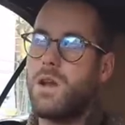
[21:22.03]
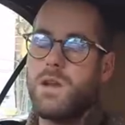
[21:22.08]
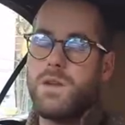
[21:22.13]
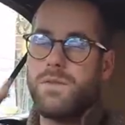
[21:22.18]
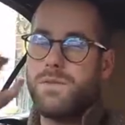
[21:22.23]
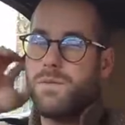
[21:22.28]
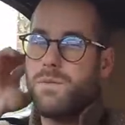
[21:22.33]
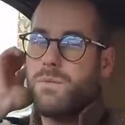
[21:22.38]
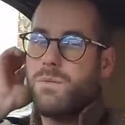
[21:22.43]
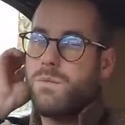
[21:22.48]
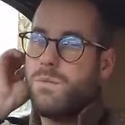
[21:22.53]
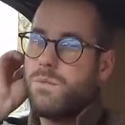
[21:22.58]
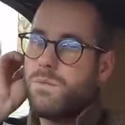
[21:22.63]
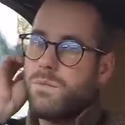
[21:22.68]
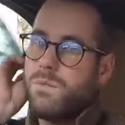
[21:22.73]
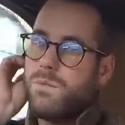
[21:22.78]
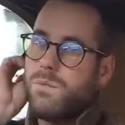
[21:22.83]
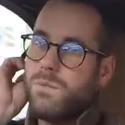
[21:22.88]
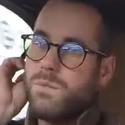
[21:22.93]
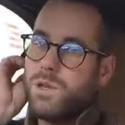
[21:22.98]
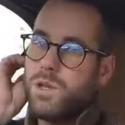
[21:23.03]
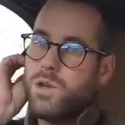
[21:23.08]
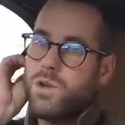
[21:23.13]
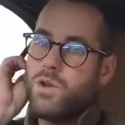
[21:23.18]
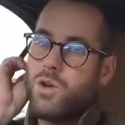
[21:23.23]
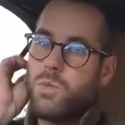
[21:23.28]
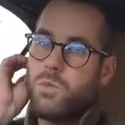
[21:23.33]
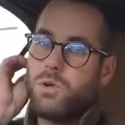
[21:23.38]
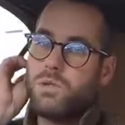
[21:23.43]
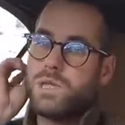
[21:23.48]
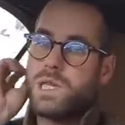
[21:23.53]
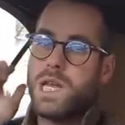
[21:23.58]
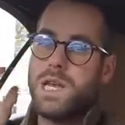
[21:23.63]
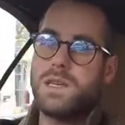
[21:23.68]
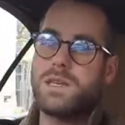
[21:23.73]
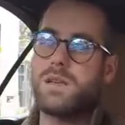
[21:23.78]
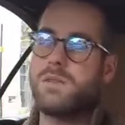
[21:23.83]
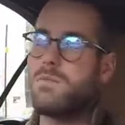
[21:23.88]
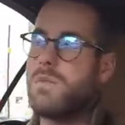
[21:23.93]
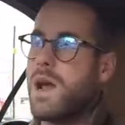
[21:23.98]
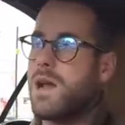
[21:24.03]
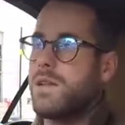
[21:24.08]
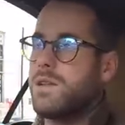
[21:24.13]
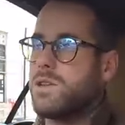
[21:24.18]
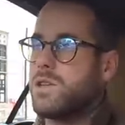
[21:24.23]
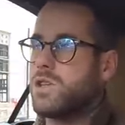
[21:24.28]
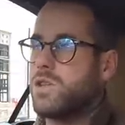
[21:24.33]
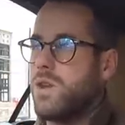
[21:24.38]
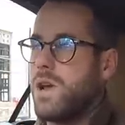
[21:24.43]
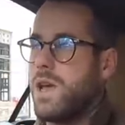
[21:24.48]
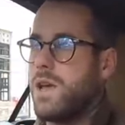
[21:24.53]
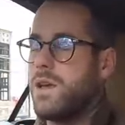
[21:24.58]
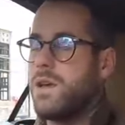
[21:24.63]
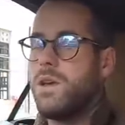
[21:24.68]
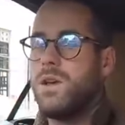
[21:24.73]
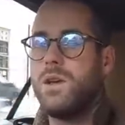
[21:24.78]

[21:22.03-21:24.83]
of your normal decent man in the street